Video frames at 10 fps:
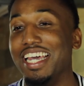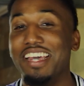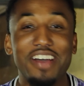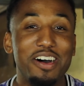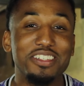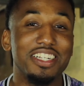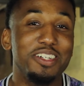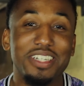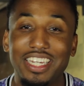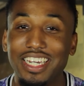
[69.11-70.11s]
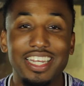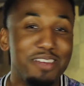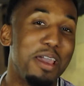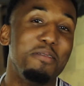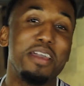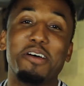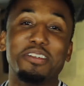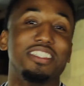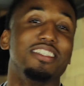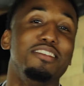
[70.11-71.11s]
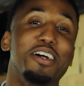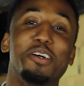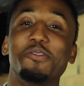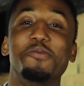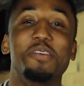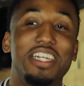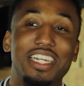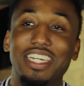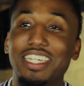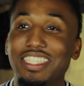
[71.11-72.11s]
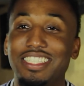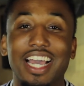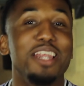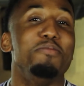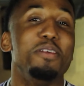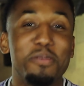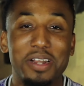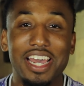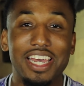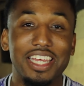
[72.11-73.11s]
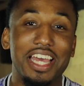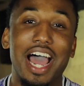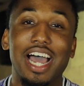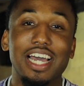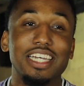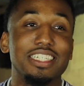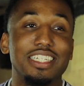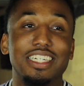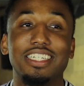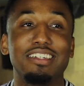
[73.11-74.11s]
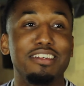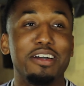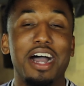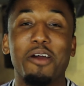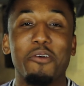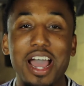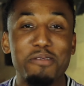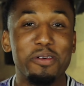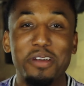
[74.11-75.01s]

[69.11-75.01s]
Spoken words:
if I was a little kid and maybe I was, telling people that I rap or